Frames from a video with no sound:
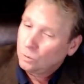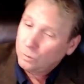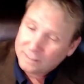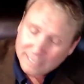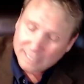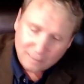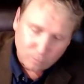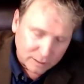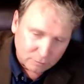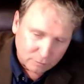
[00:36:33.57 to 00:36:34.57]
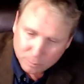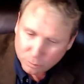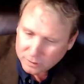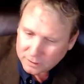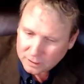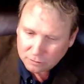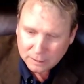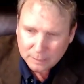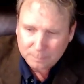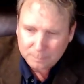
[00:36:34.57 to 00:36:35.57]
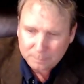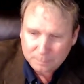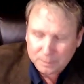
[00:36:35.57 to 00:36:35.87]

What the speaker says: We say we're going to report to the credit bureaus.